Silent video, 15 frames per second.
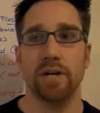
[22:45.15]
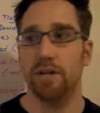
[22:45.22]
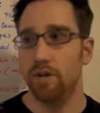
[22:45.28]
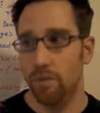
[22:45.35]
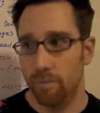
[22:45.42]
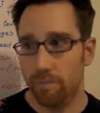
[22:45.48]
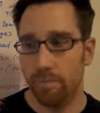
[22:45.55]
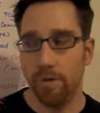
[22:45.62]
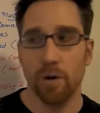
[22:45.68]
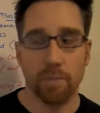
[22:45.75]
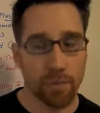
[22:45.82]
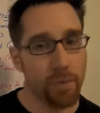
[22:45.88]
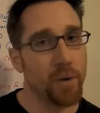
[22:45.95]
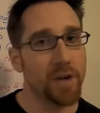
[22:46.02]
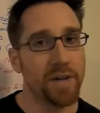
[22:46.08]
and you're
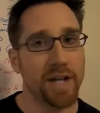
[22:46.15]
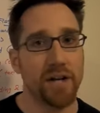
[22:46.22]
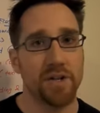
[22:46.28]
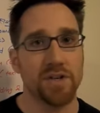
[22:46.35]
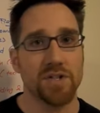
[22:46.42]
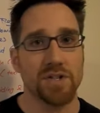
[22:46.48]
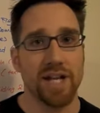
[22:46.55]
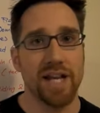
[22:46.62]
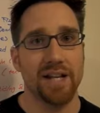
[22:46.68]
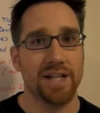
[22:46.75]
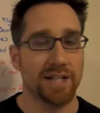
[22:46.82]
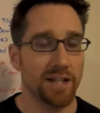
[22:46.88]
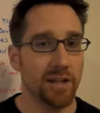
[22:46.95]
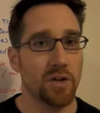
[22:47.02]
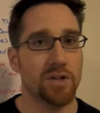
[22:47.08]
promoting that on your site
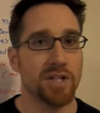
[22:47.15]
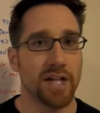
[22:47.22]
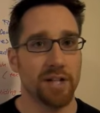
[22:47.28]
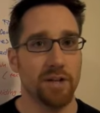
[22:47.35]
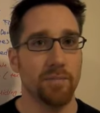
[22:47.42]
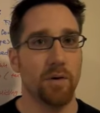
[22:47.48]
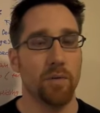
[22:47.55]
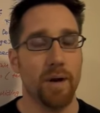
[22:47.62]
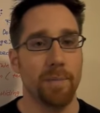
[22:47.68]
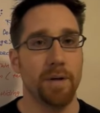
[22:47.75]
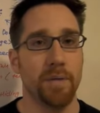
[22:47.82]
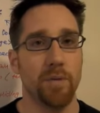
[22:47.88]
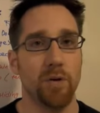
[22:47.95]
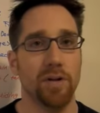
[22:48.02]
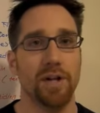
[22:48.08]
because it looks like you're more
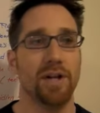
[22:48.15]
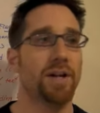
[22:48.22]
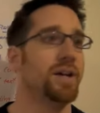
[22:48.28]
reputable,